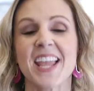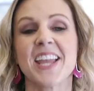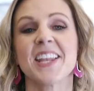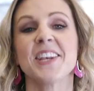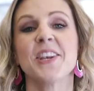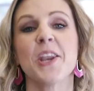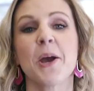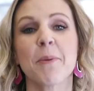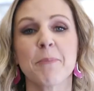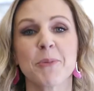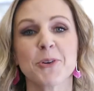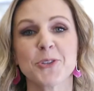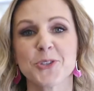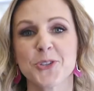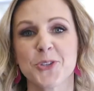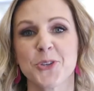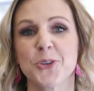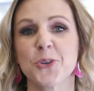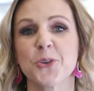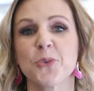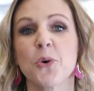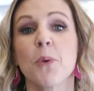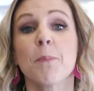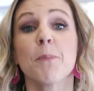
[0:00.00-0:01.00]
Number
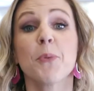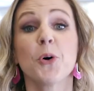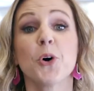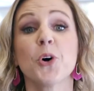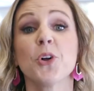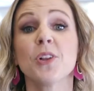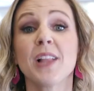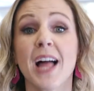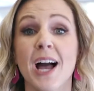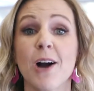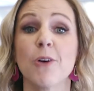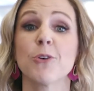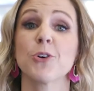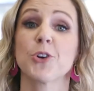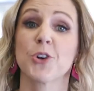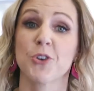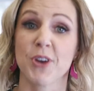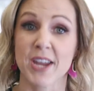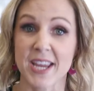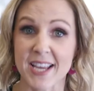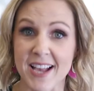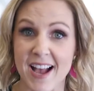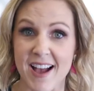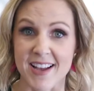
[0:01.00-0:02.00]
two, pull out
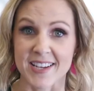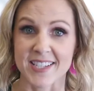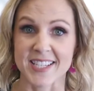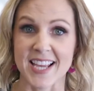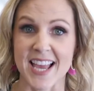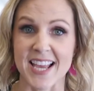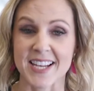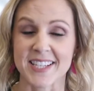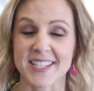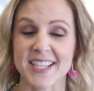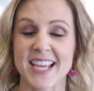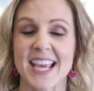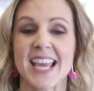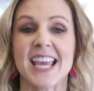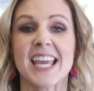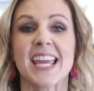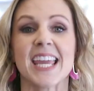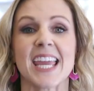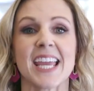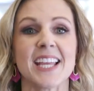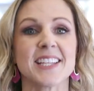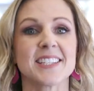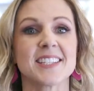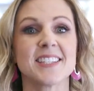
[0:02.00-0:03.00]
great content
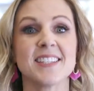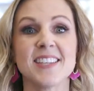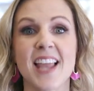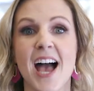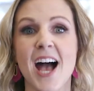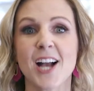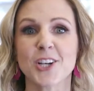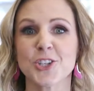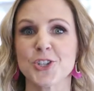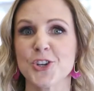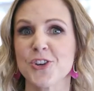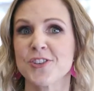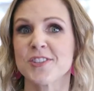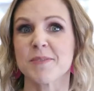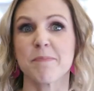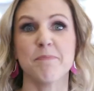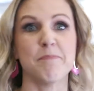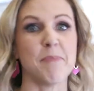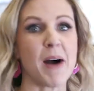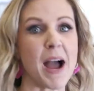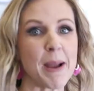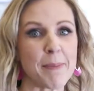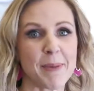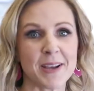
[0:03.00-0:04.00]
it's not just
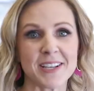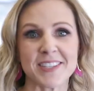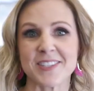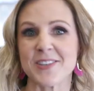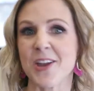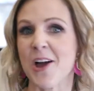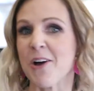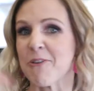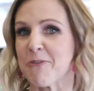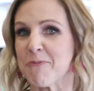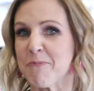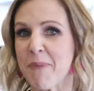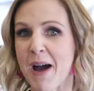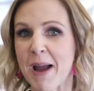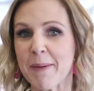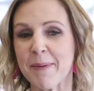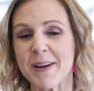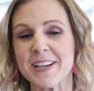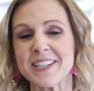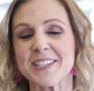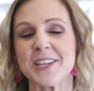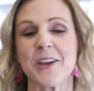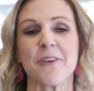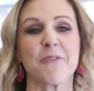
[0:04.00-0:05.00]
buy my stuff, buy
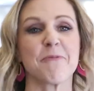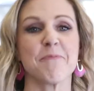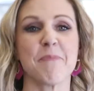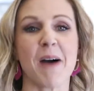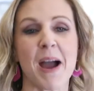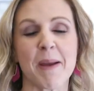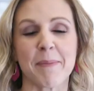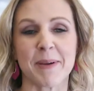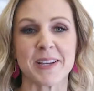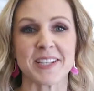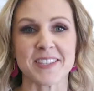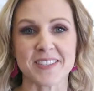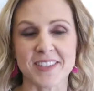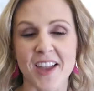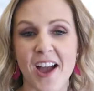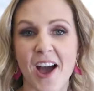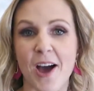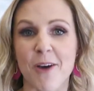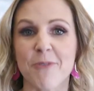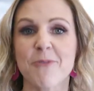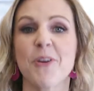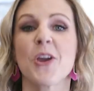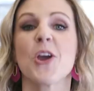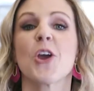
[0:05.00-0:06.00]
my stuff, buy my
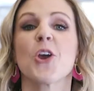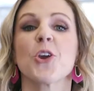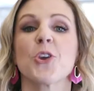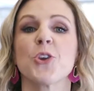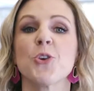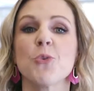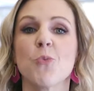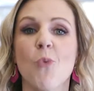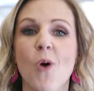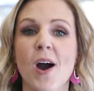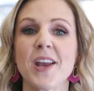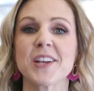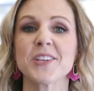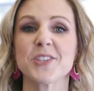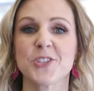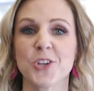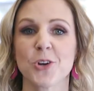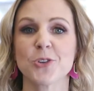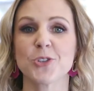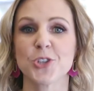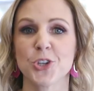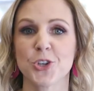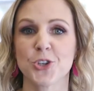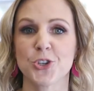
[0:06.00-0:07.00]
stuff. You wanna
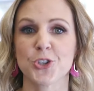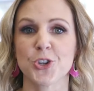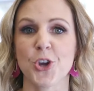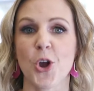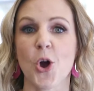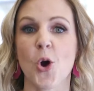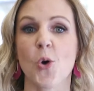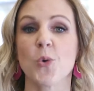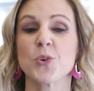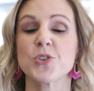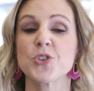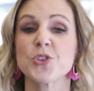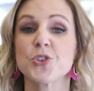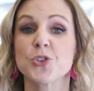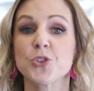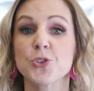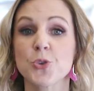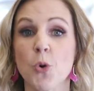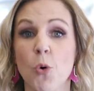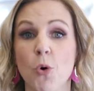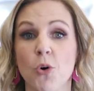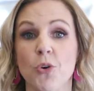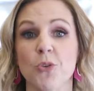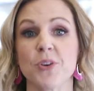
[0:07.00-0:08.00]
start to show
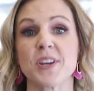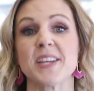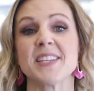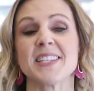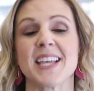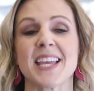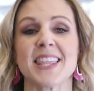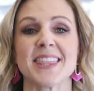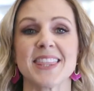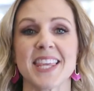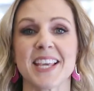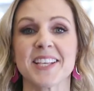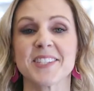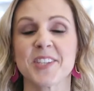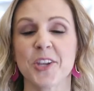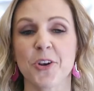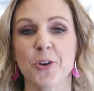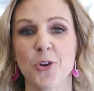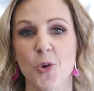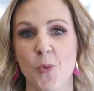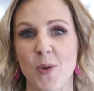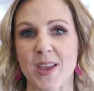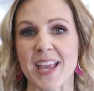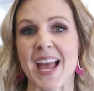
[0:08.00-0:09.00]
stories and things that are
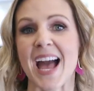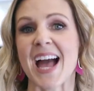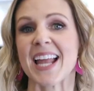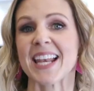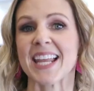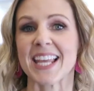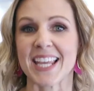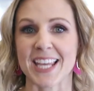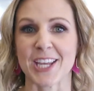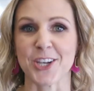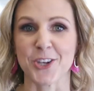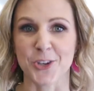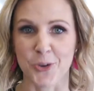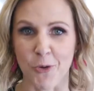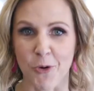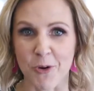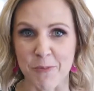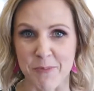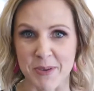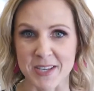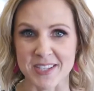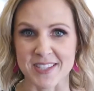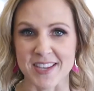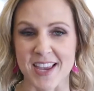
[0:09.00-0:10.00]
going on in your
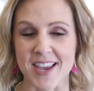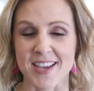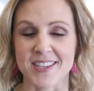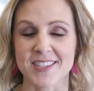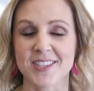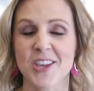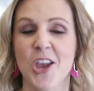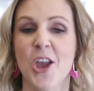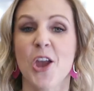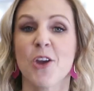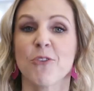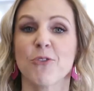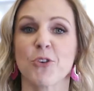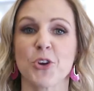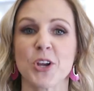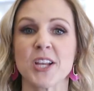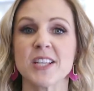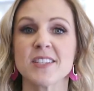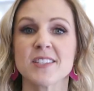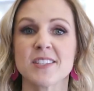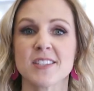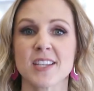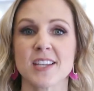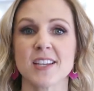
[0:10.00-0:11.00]
business. For
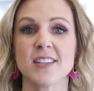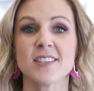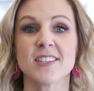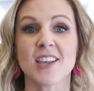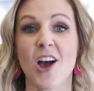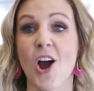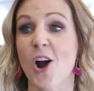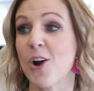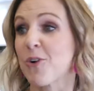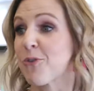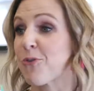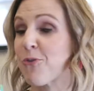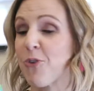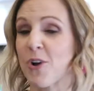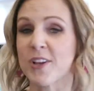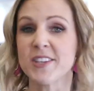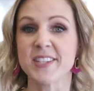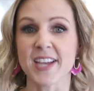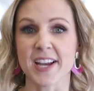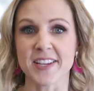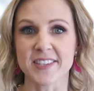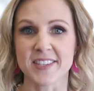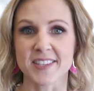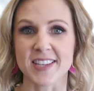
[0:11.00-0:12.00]
instance, our front
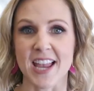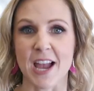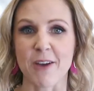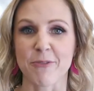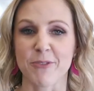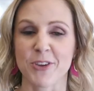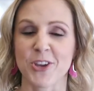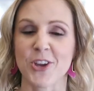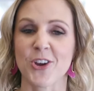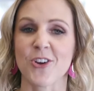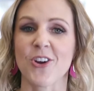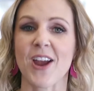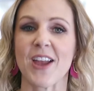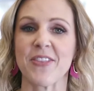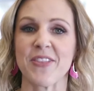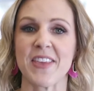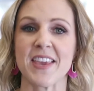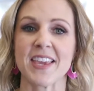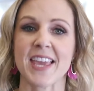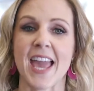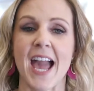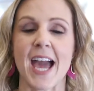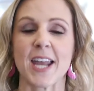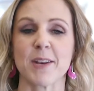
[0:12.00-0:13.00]
desk staff here at the
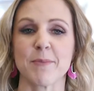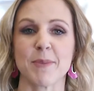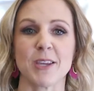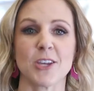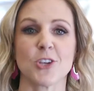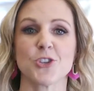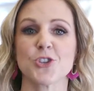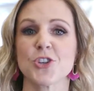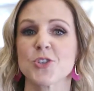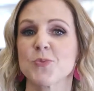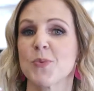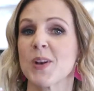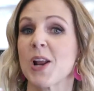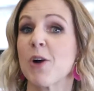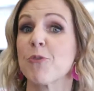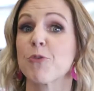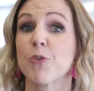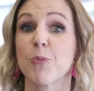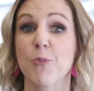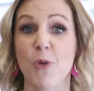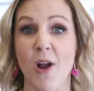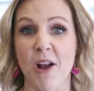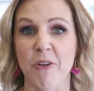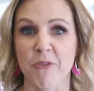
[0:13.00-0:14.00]
Academy just went out for
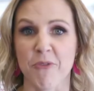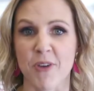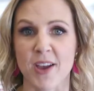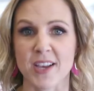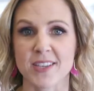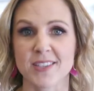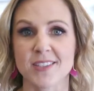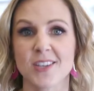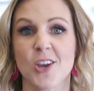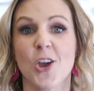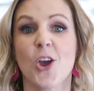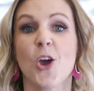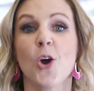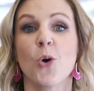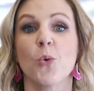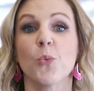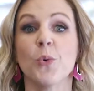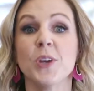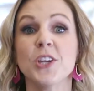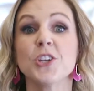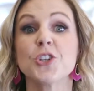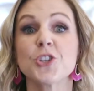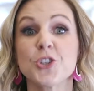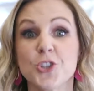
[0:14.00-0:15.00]
breakfast.
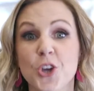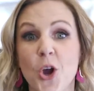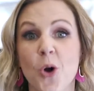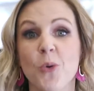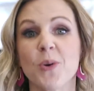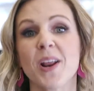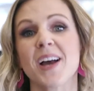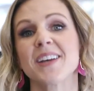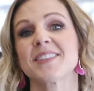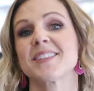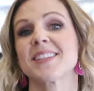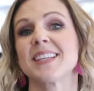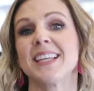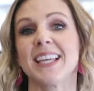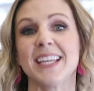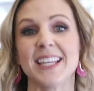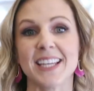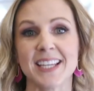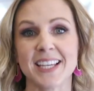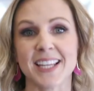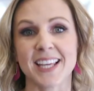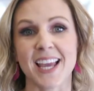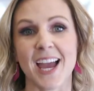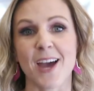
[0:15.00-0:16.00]
We showed us
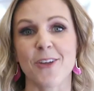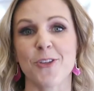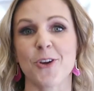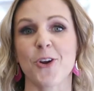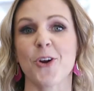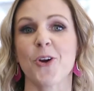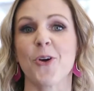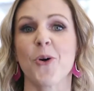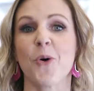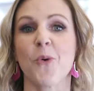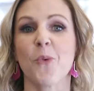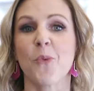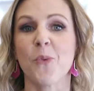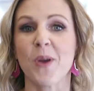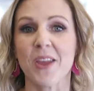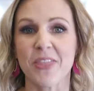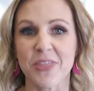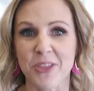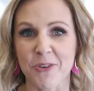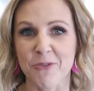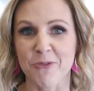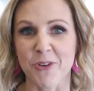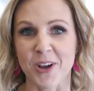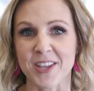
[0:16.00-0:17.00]
getting together with
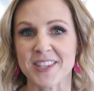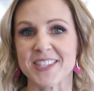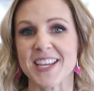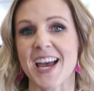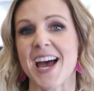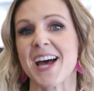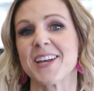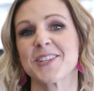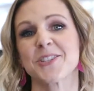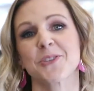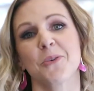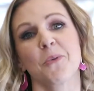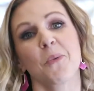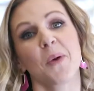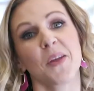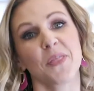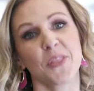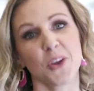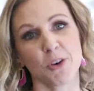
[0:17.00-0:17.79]
the front desk, with